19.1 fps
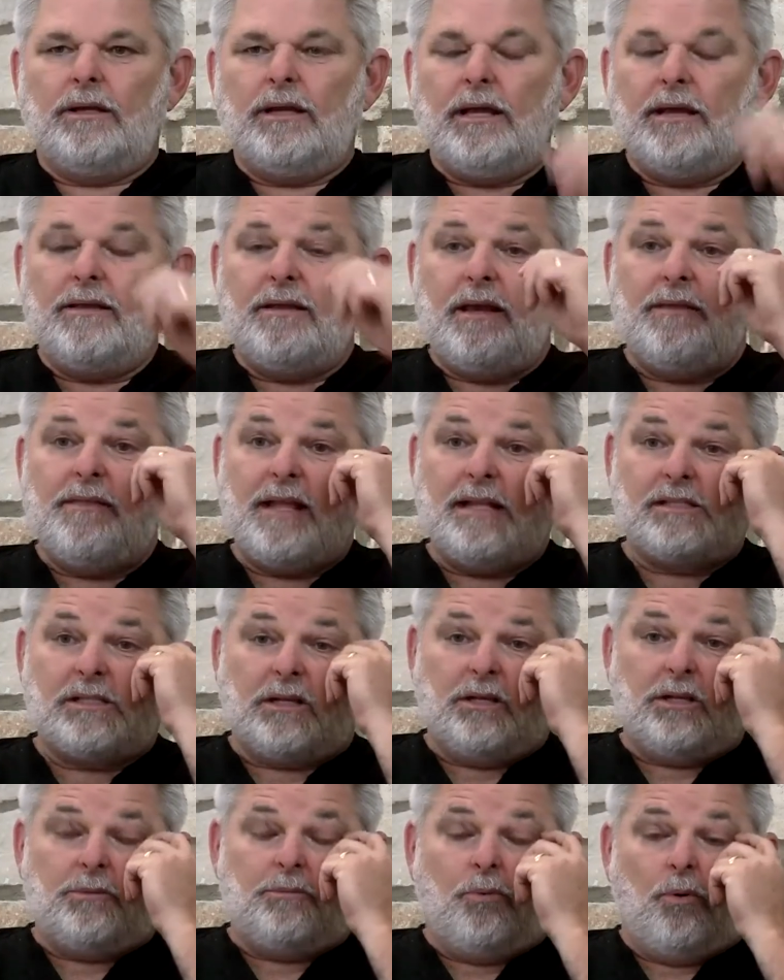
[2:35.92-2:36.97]
Yeah, and that's a
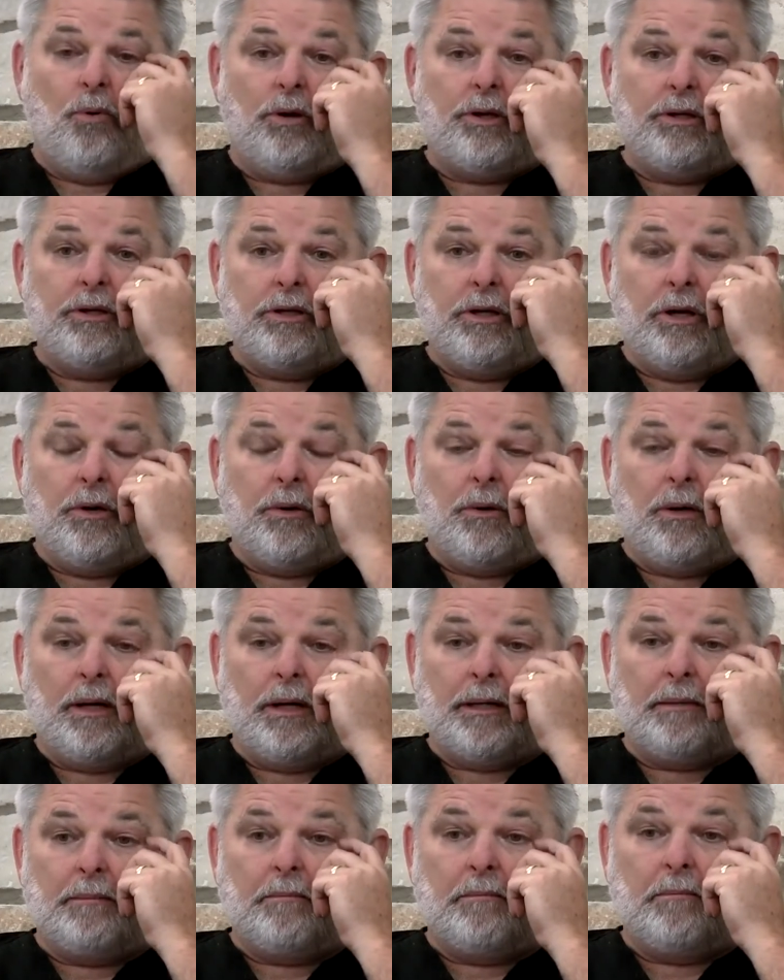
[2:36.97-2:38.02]
good point.
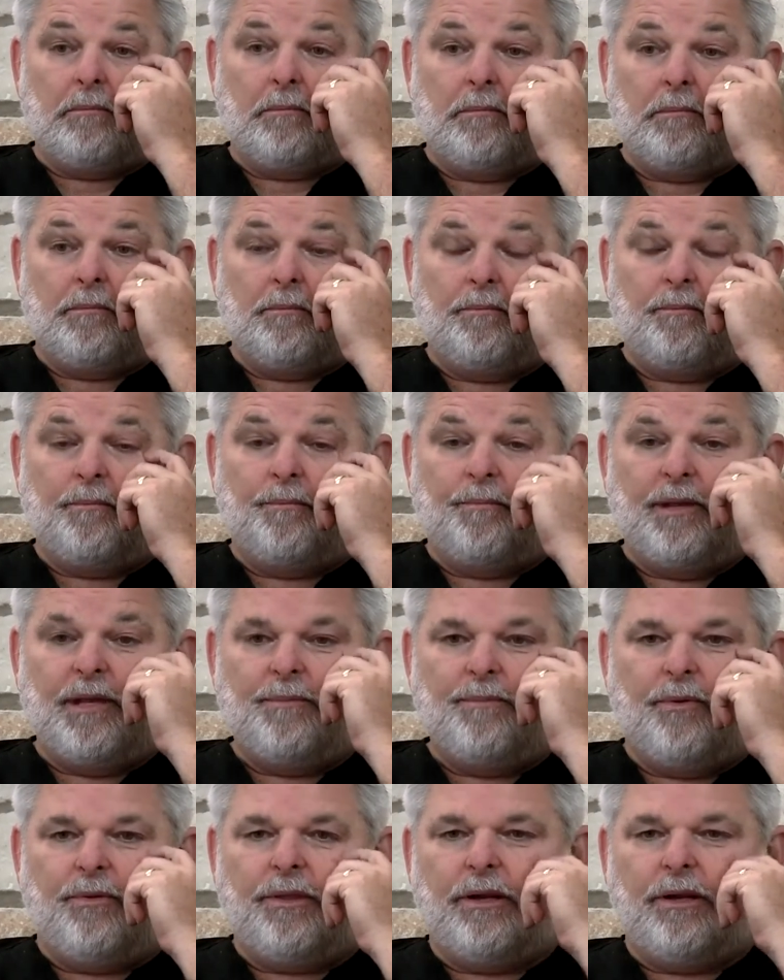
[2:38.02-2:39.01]
People